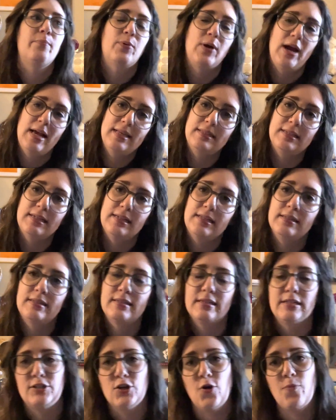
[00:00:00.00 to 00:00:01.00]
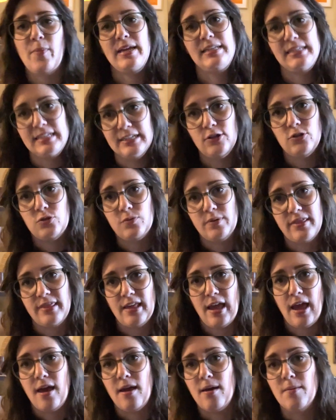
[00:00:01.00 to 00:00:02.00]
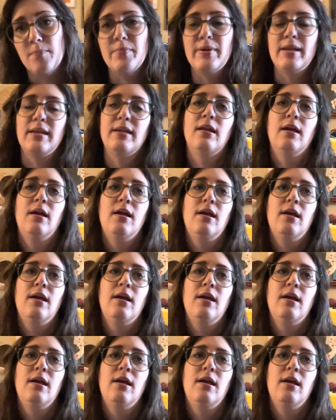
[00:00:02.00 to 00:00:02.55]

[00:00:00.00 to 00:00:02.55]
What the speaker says: presents and don't make deals with them and